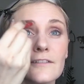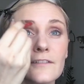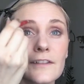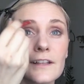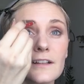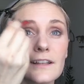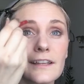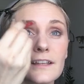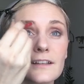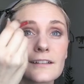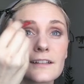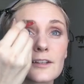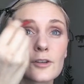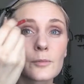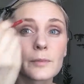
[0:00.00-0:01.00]
fill in a
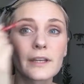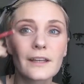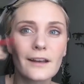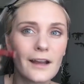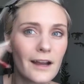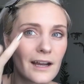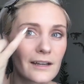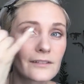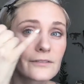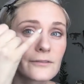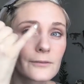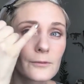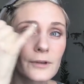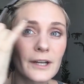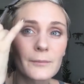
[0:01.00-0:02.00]
little bit of
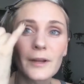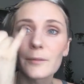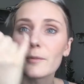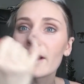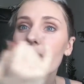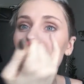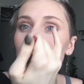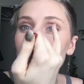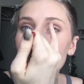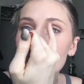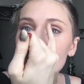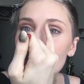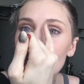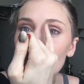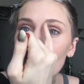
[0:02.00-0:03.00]
where my brows are
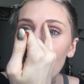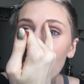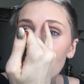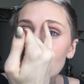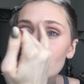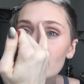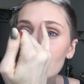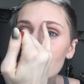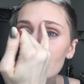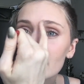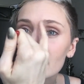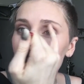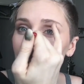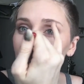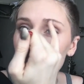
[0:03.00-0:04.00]
a little patchy
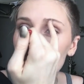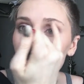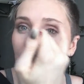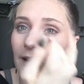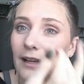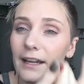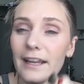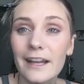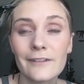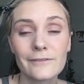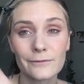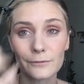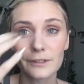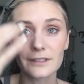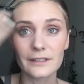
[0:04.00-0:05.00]
in the front. I have
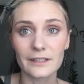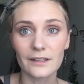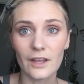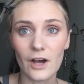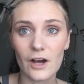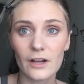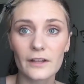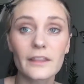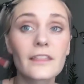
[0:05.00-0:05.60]
really long,